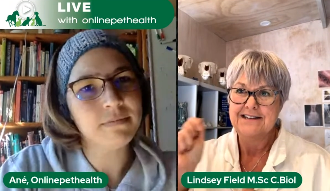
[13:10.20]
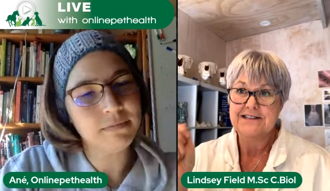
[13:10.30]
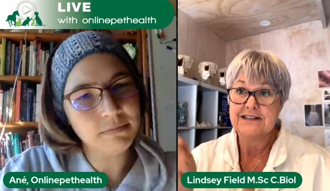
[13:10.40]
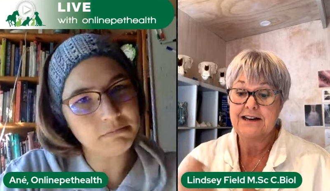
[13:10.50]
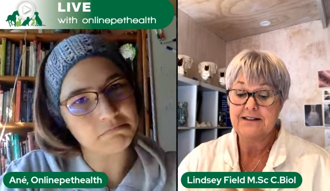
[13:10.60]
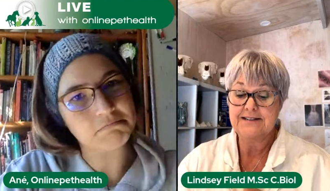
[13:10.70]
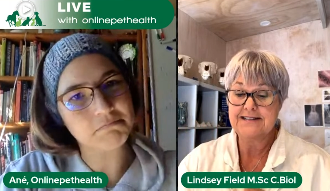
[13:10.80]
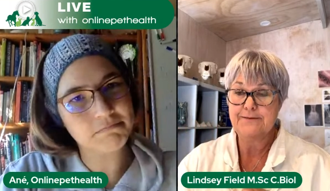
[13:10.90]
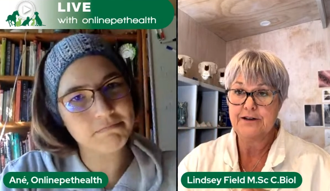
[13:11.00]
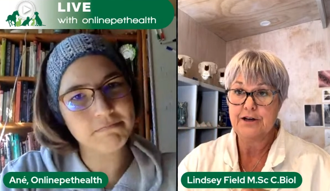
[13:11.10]
Speaker 1: To cut the
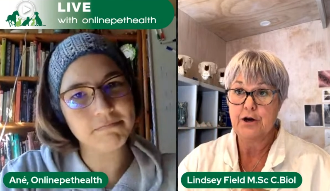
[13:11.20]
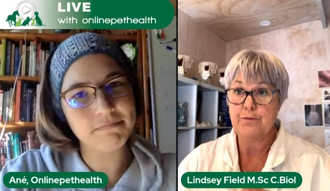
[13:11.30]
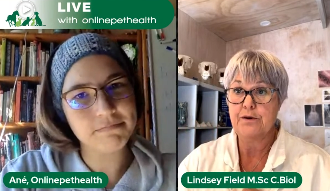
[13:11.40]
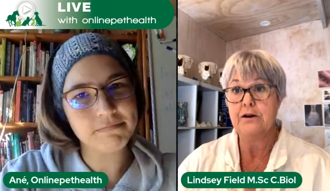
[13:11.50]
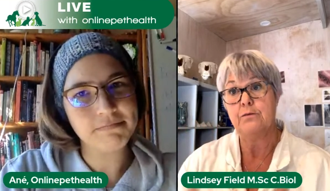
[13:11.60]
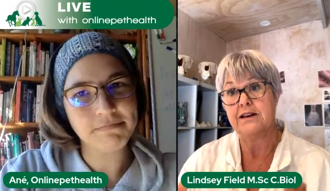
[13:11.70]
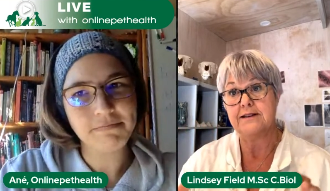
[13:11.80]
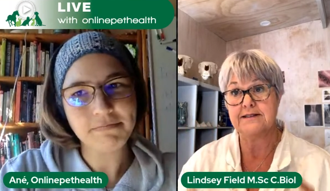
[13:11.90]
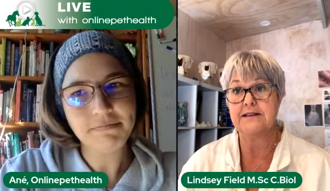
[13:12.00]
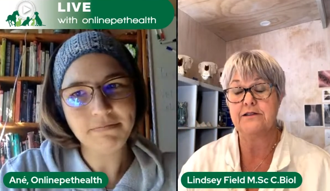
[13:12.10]
stomach open and we can
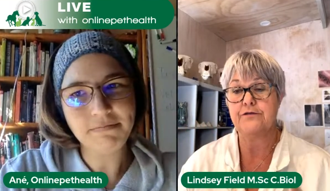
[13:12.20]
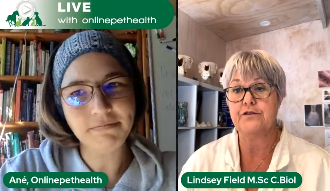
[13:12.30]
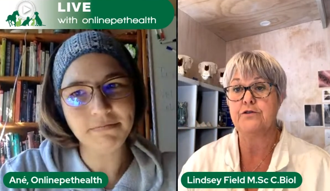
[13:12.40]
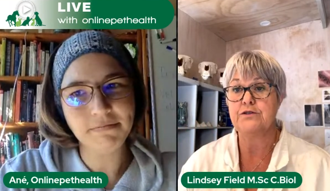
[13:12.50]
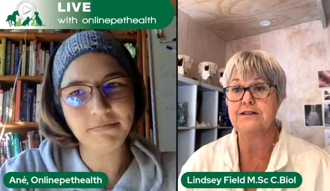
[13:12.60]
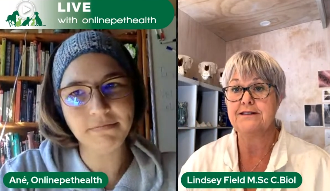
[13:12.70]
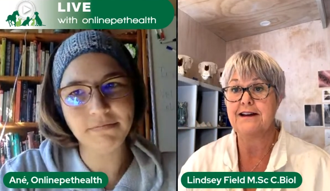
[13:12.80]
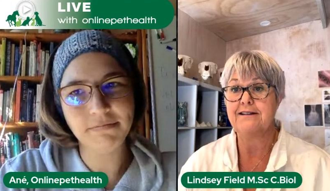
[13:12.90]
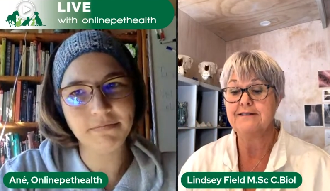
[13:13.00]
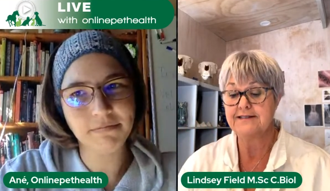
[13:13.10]
see the food in
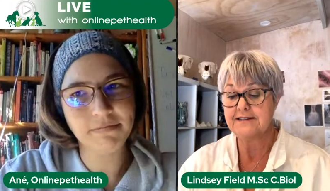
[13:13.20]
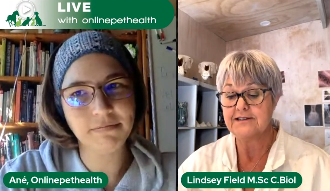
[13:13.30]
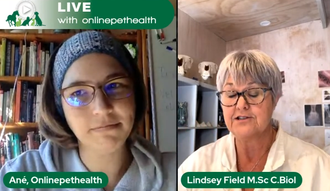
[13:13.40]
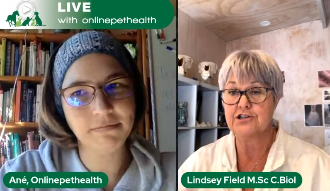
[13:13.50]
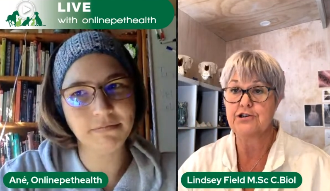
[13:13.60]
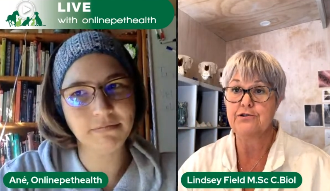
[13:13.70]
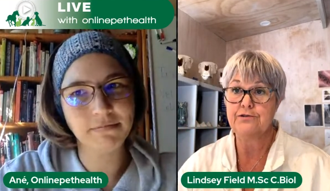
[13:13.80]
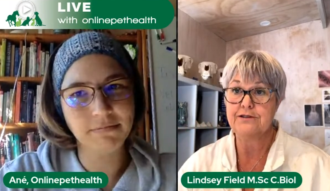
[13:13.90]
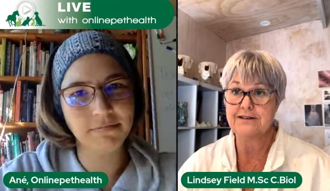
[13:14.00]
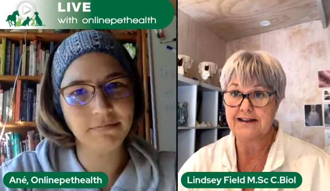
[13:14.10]
there and see the two,
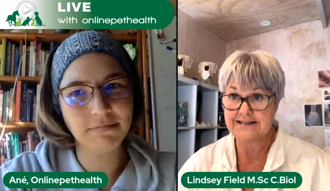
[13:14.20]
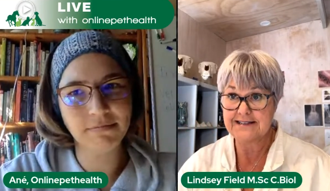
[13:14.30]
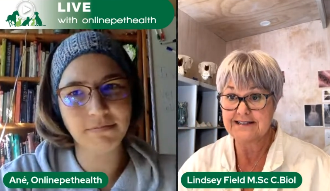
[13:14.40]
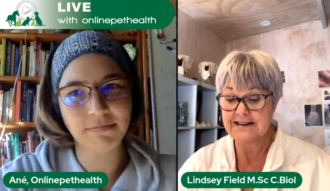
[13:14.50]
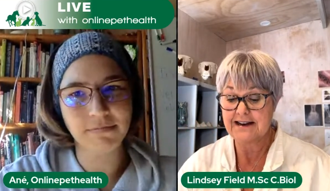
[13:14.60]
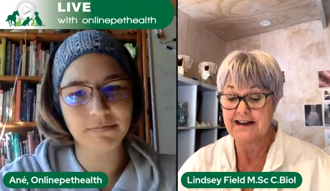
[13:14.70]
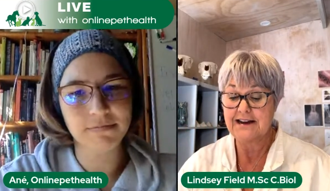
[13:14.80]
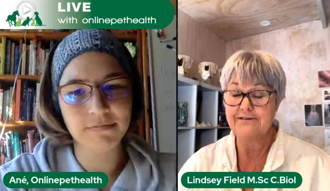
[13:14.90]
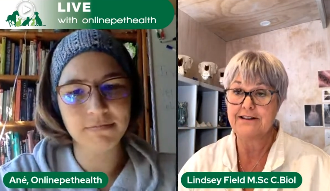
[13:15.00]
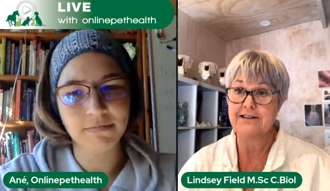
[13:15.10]
the acidic
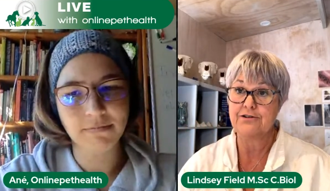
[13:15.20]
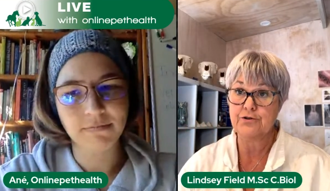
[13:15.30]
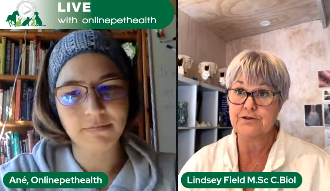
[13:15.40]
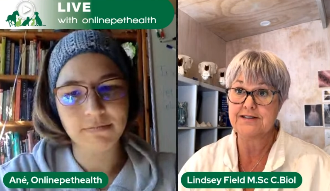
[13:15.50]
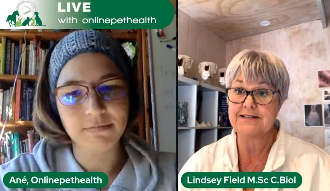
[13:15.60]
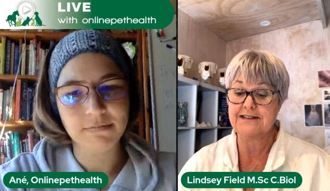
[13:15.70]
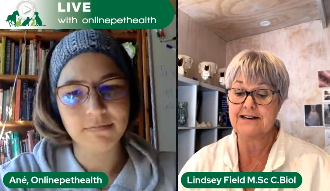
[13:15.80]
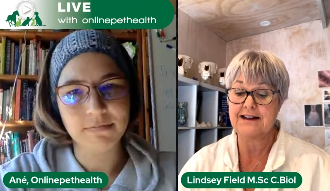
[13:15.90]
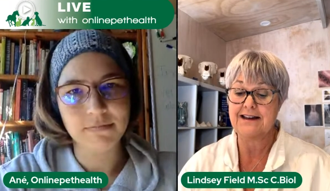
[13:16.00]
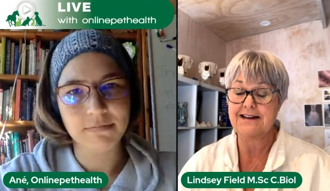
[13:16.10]
layer and the non-acidic
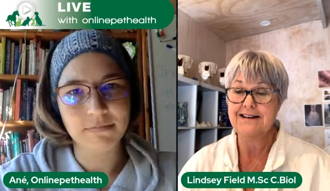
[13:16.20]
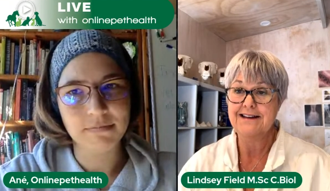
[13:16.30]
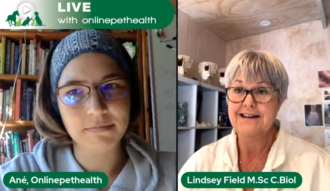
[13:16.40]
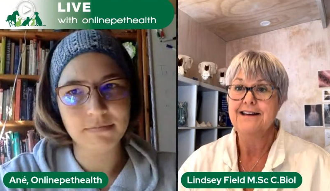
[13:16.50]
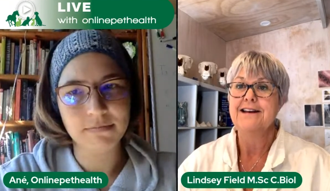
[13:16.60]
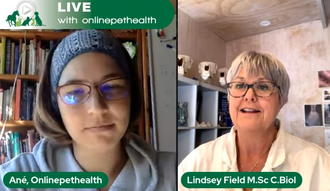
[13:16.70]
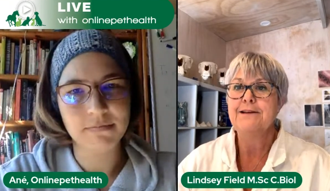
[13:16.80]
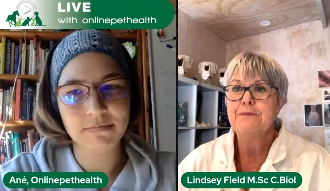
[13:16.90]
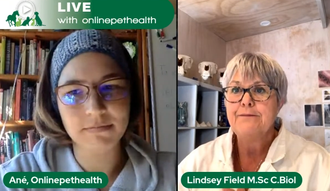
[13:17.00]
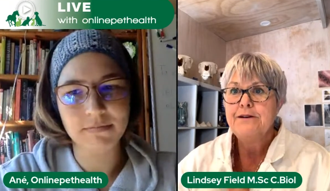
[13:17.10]
layer. And
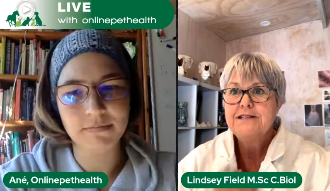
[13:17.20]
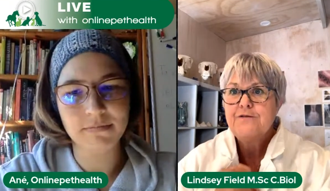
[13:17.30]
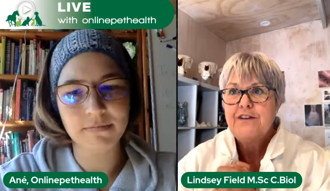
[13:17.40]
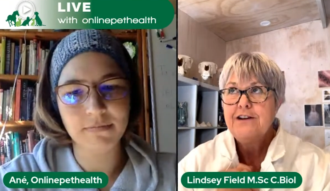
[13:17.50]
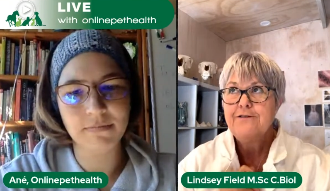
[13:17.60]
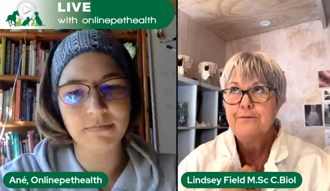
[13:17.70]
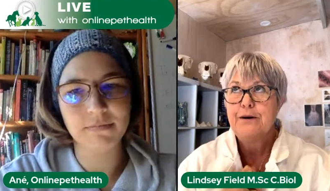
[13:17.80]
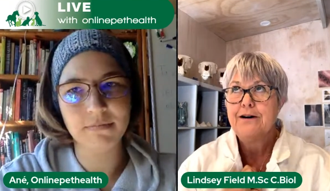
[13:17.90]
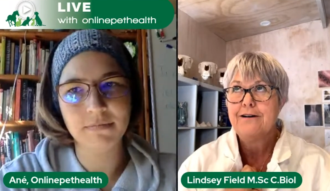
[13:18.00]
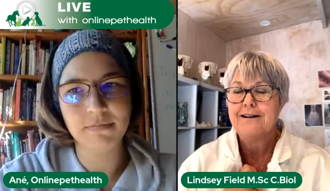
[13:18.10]
then my most favourite
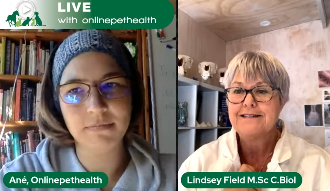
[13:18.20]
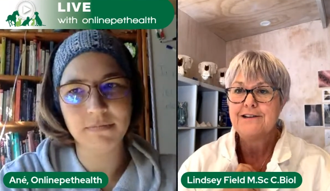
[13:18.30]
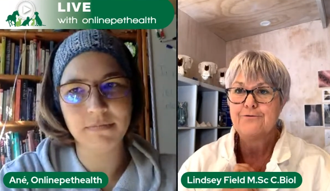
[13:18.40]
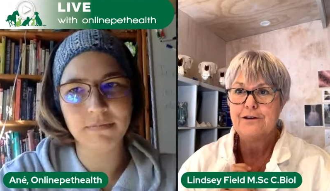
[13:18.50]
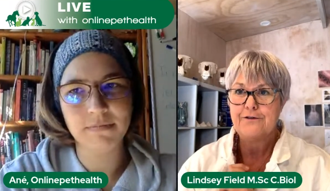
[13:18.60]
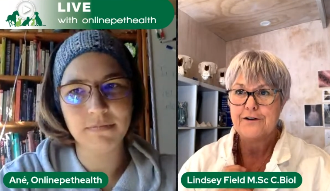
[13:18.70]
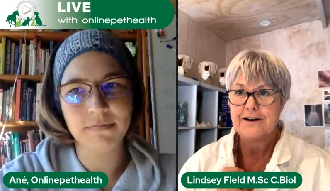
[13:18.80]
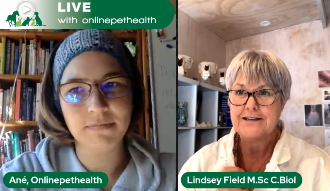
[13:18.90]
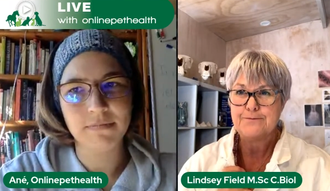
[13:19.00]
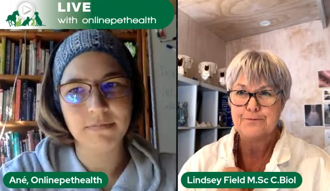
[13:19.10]
part is if we
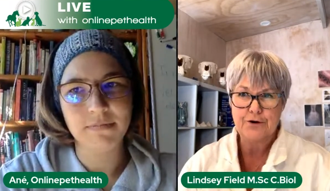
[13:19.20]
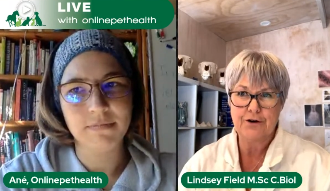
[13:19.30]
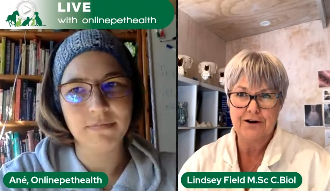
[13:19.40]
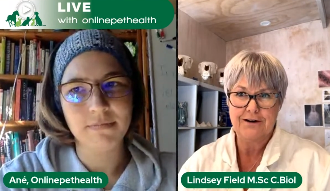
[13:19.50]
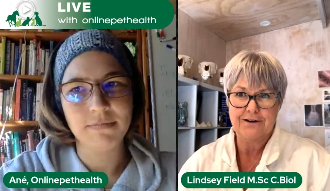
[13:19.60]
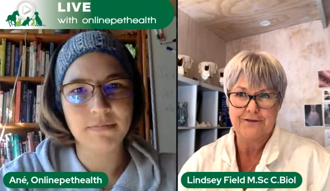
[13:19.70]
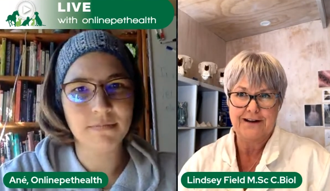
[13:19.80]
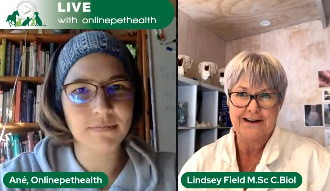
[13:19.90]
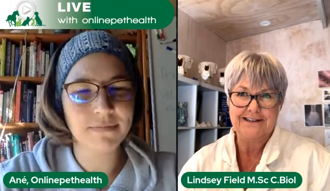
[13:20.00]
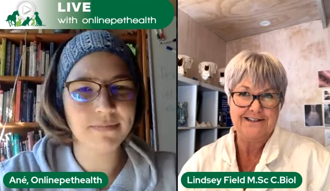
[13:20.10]
find bot
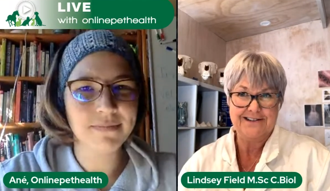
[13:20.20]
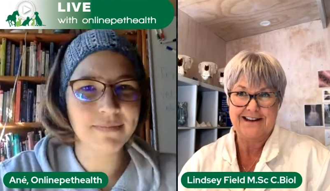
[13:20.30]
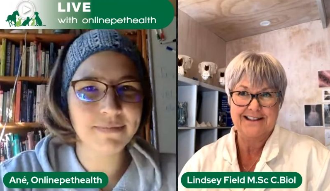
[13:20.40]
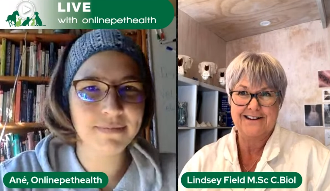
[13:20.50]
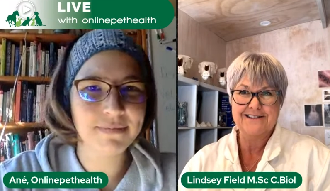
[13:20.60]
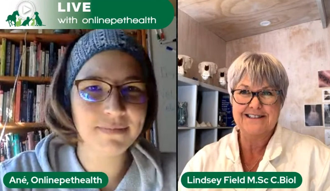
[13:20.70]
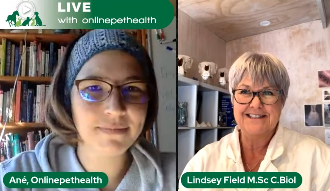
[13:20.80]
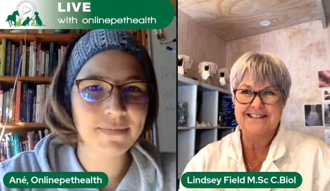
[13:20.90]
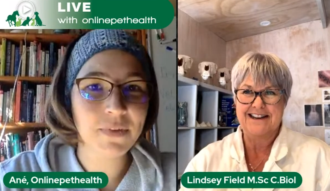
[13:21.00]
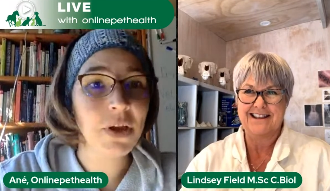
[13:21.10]
larvae. Do you get those
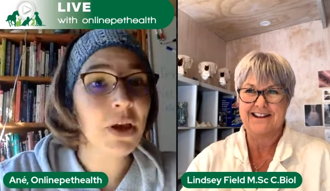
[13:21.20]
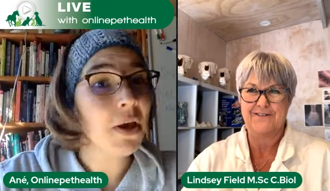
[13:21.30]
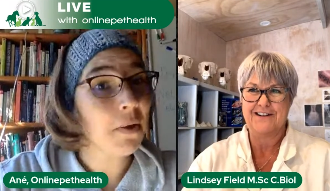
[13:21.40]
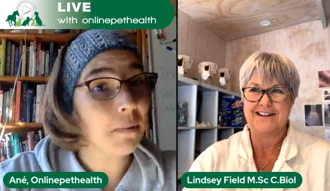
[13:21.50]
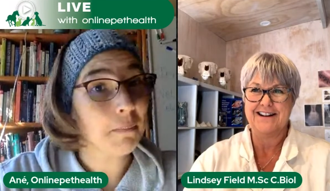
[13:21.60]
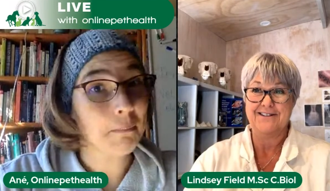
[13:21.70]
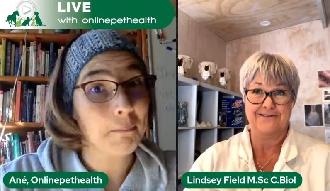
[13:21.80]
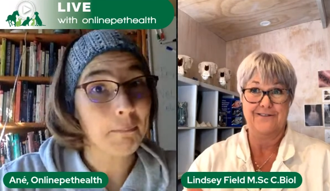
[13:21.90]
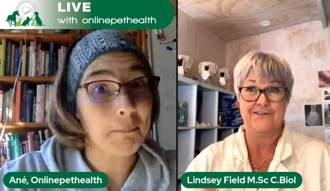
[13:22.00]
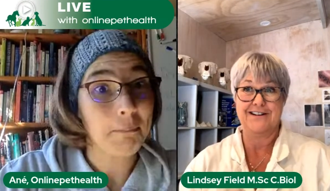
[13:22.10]
in South Africa
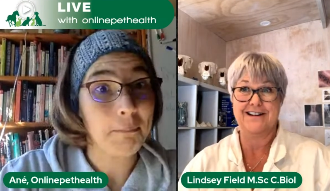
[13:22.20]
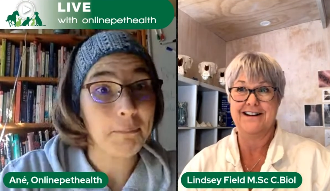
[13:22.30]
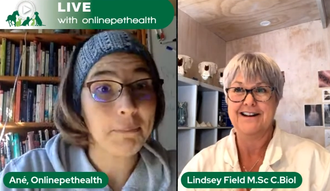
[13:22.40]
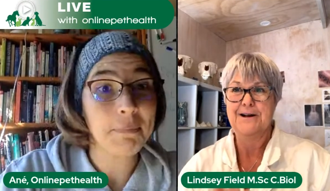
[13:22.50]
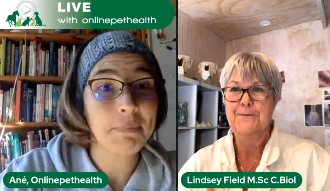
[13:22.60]
or Africa?